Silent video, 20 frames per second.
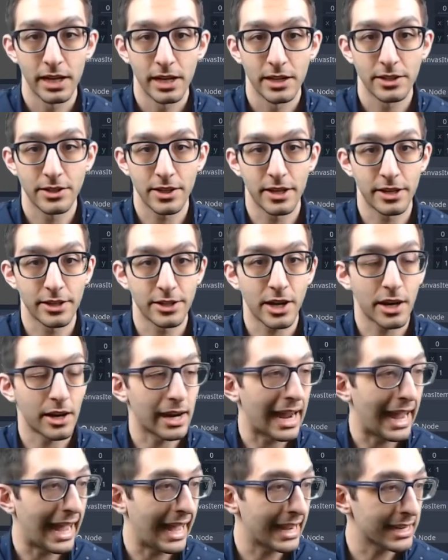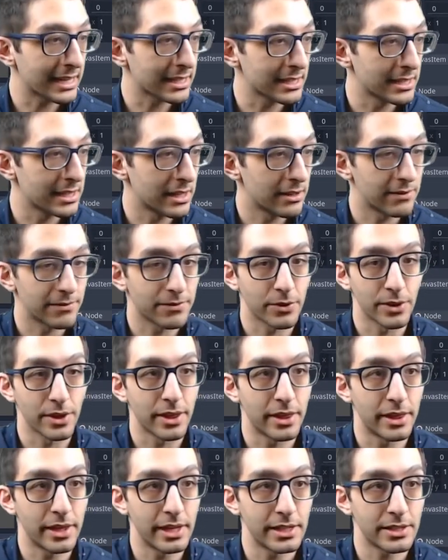So there's our axe. For
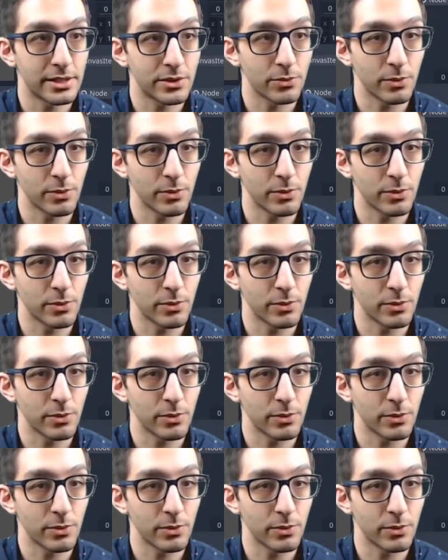this,